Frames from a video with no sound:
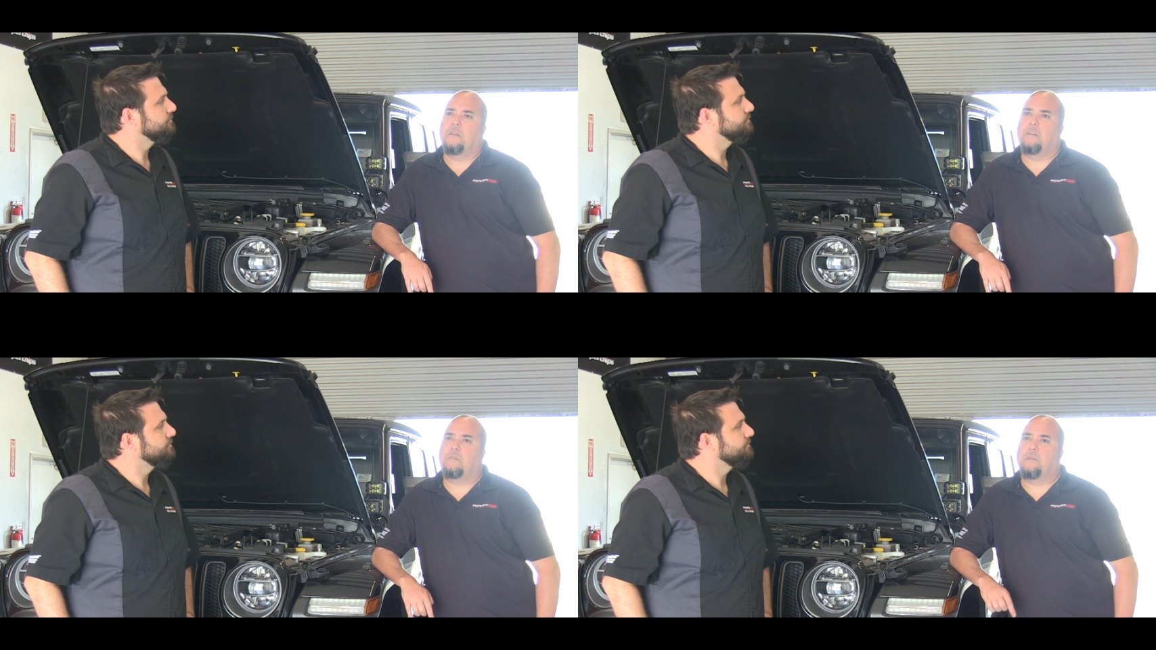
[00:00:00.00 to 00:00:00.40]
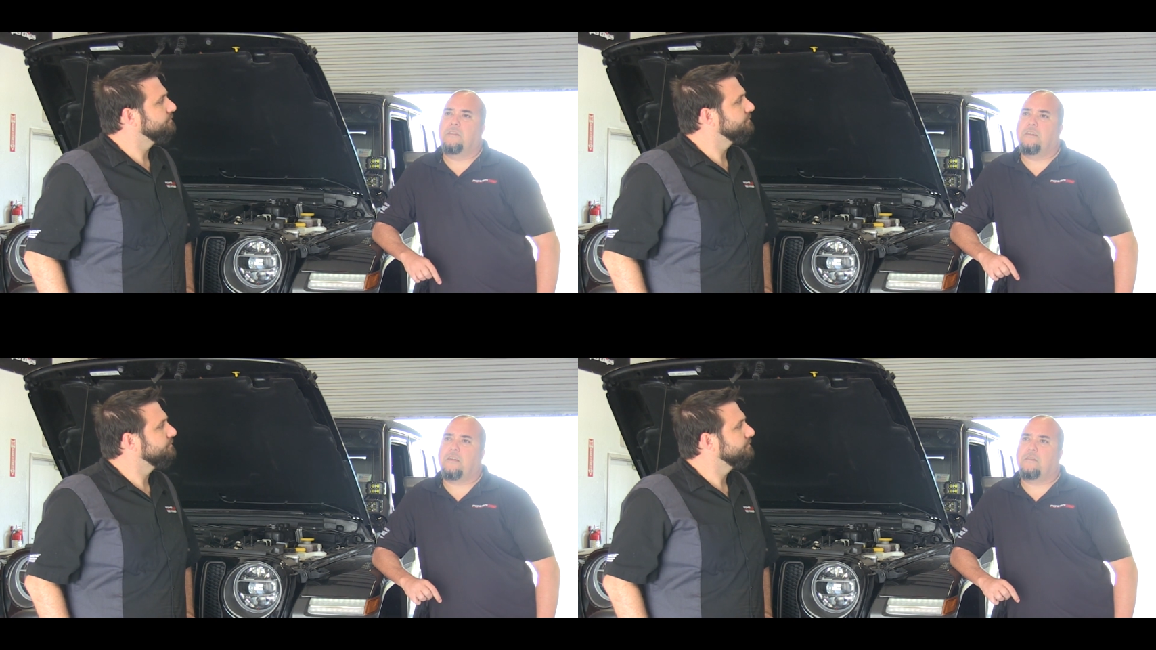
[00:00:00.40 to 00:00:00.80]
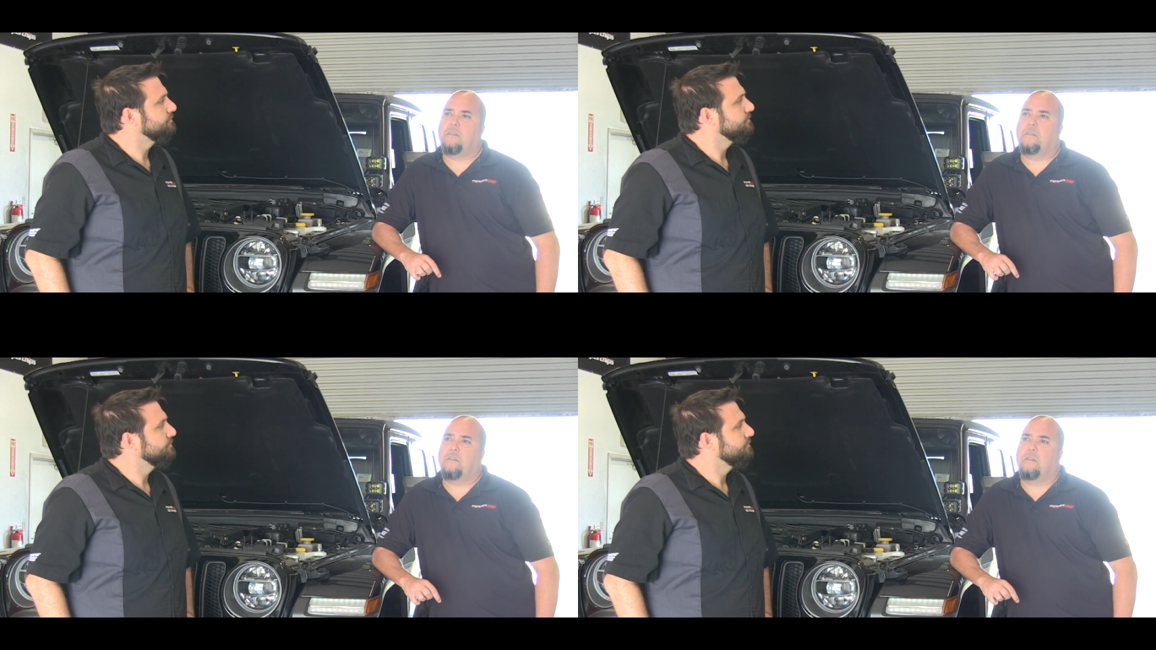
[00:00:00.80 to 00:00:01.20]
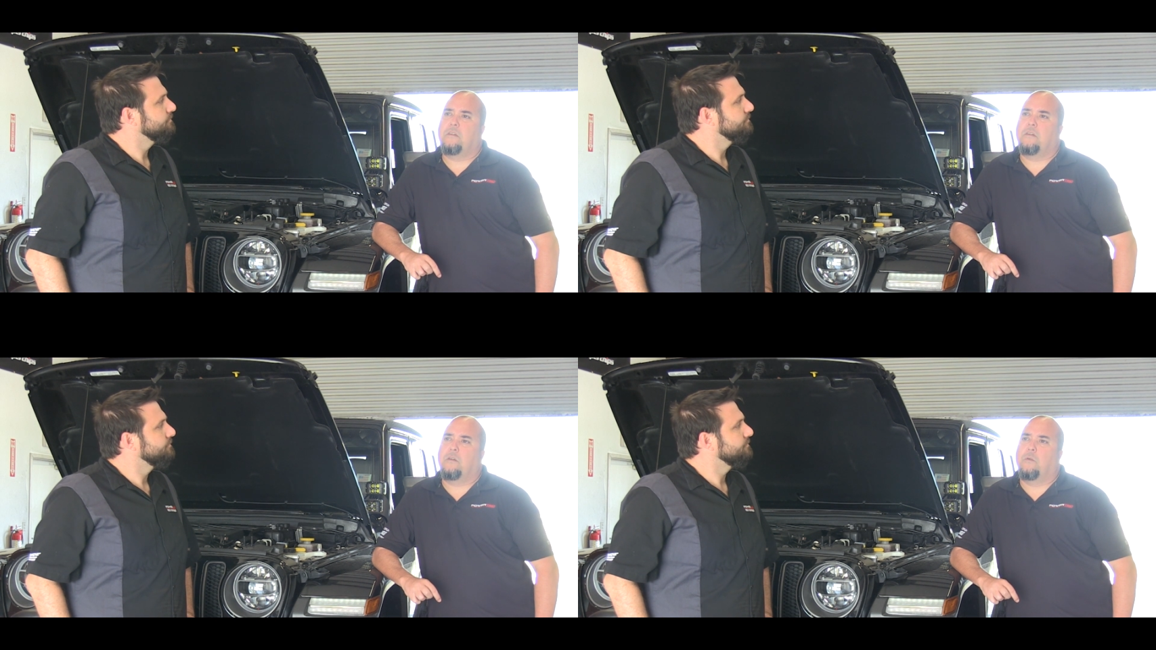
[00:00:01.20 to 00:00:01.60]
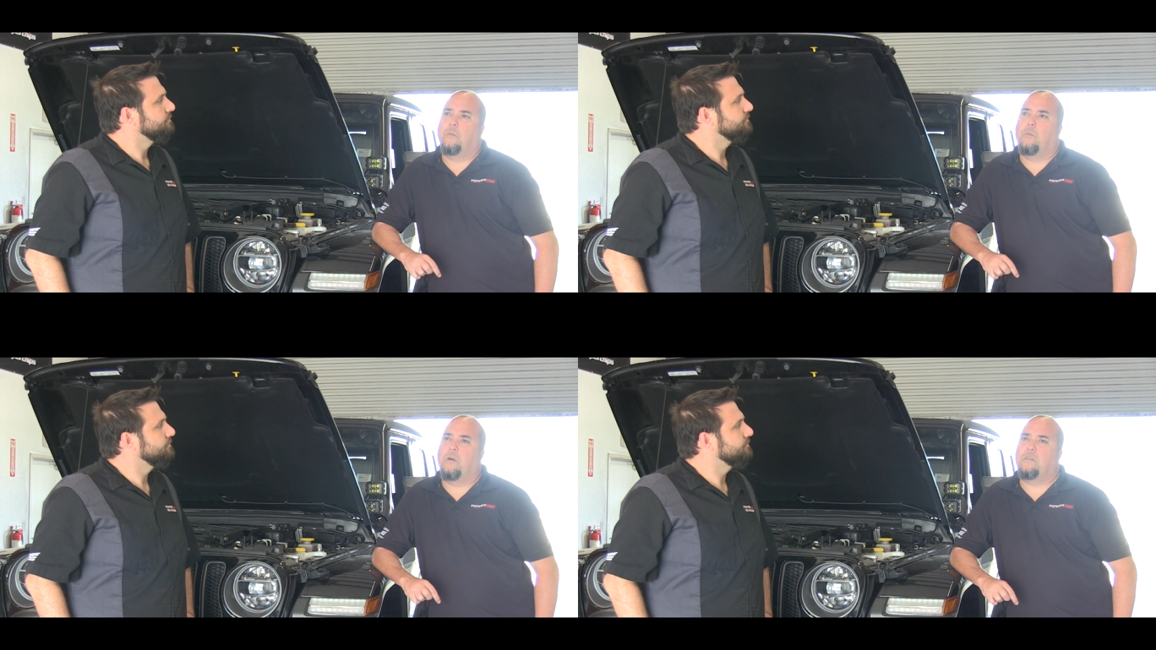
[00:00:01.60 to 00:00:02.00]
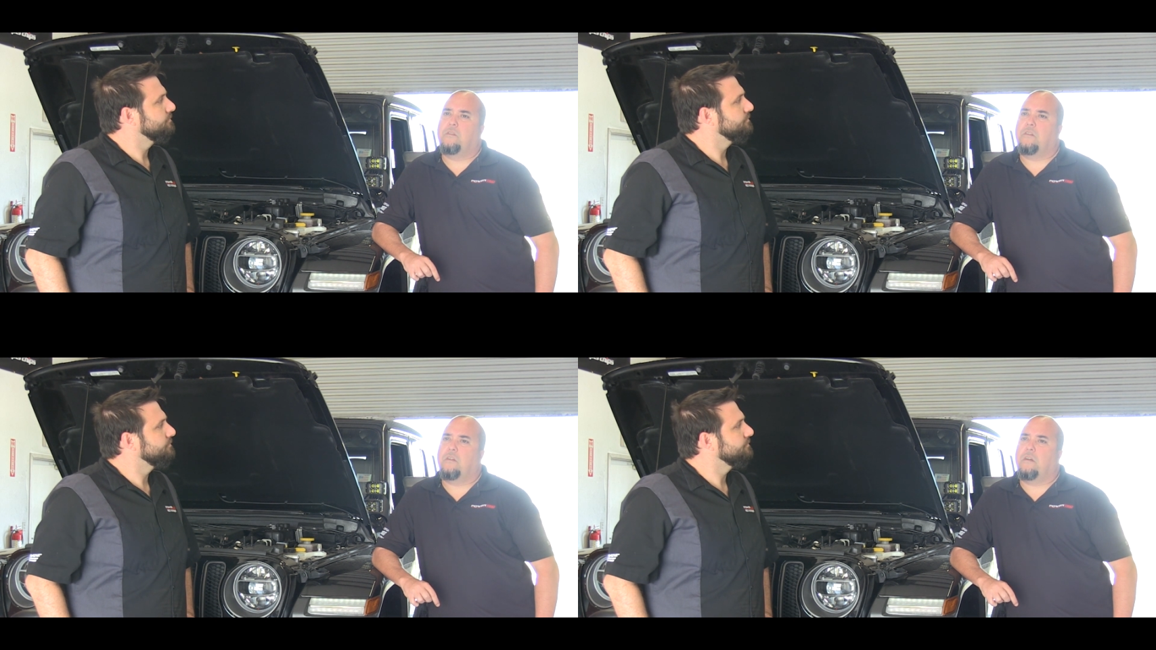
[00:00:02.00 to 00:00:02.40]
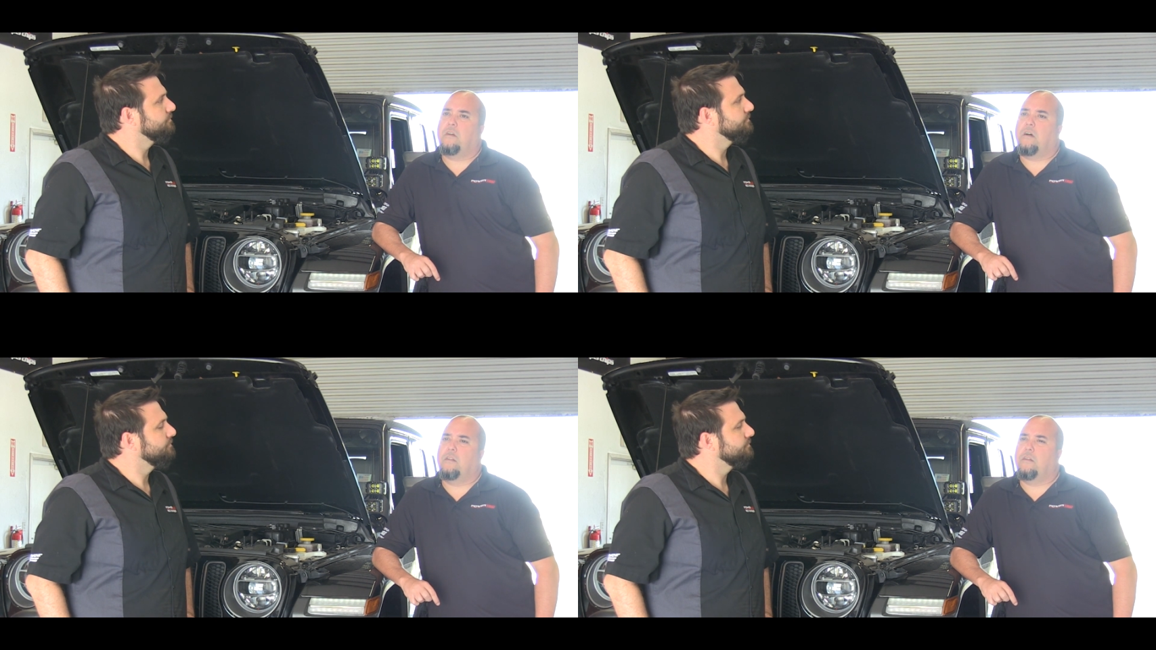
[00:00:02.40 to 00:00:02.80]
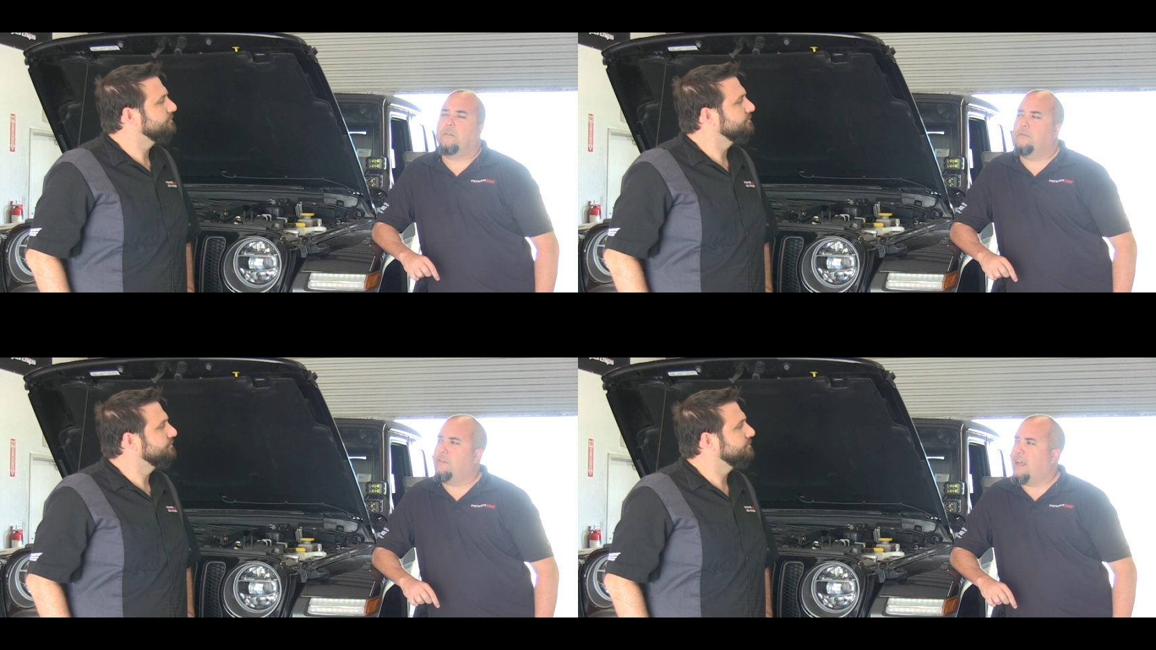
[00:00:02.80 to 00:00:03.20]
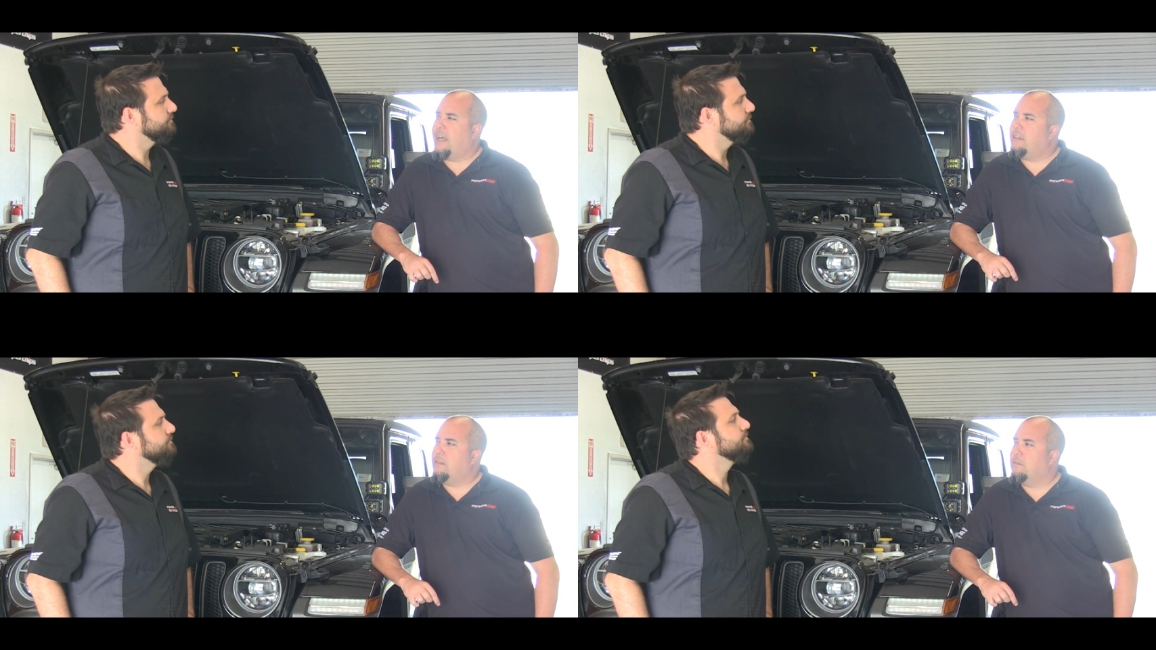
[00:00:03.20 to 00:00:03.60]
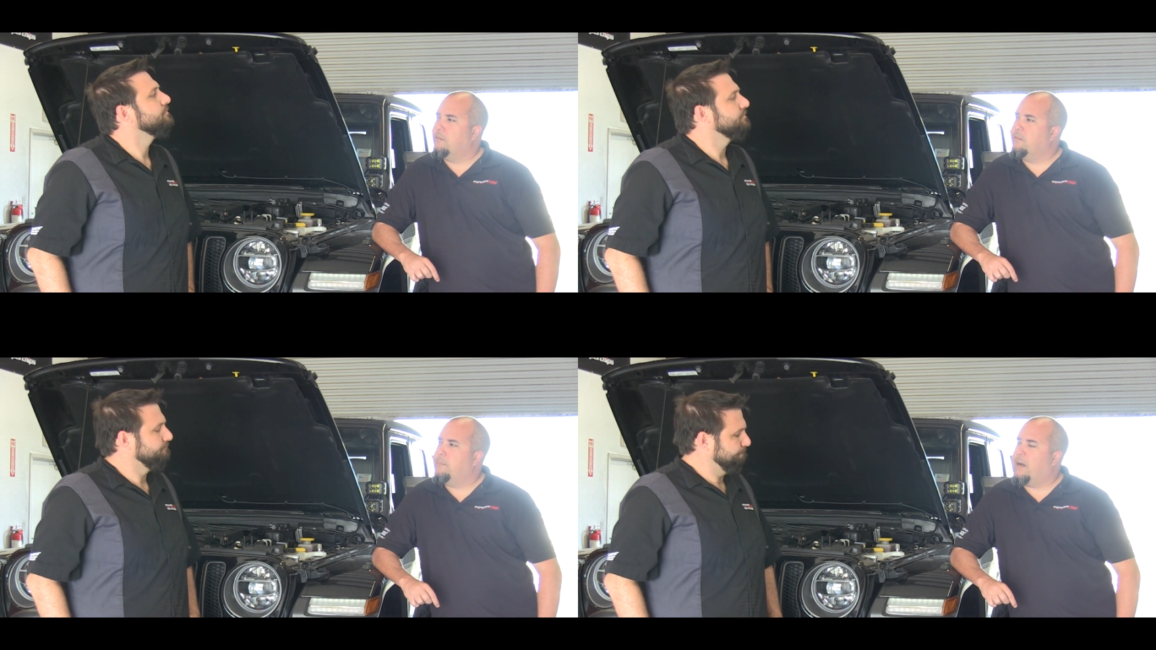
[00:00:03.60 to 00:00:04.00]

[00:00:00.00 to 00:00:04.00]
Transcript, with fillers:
Speaker 1: the 3.6 was a little flat through the